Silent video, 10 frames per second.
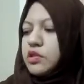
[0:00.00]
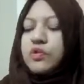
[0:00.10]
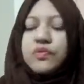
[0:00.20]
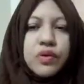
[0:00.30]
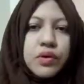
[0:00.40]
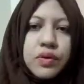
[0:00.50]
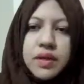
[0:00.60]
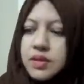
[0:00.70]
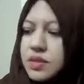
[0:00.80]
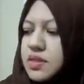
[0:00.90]
So for your
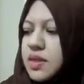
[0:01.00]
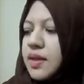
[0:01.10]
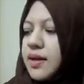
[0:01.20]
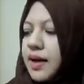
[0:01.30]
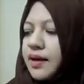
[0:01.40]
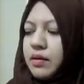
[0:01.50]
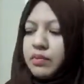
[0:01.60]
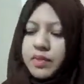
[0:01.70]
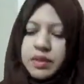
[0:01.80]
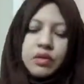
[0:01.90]
understanding, I
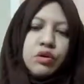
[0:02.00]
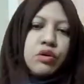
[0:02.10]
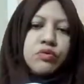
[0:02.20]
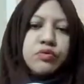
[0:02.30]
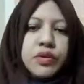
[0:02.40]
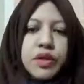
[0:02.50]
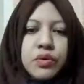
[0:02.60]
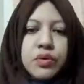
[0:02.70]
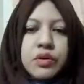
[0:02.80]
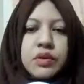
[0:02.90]
have make a clock for
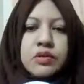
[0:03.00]
you.